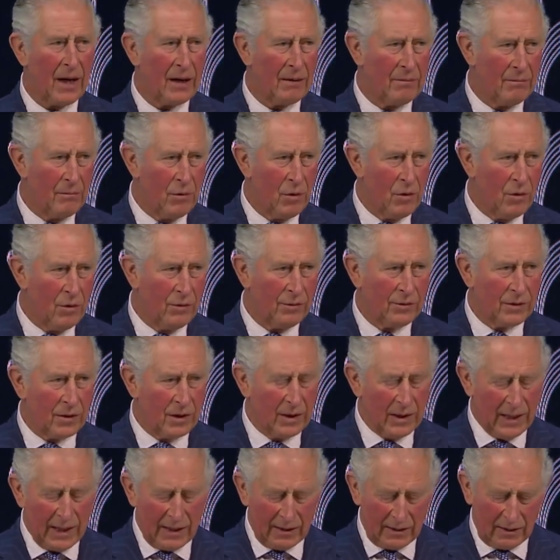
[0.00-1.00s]
and move
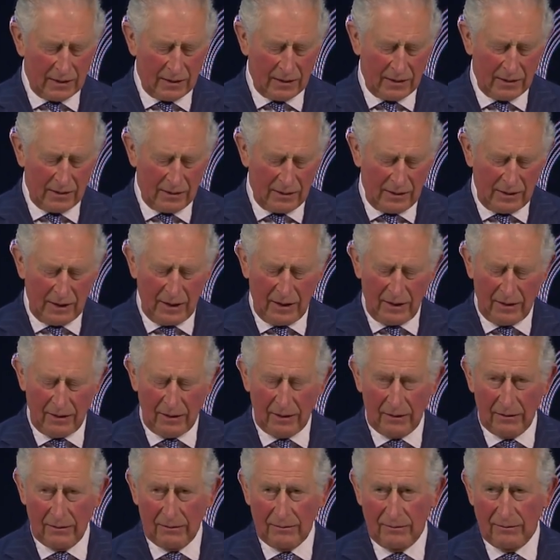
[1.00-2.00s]
to net
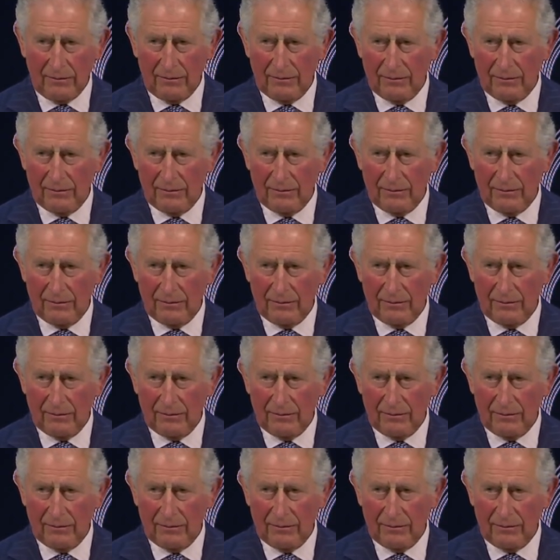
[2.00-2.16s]
zero.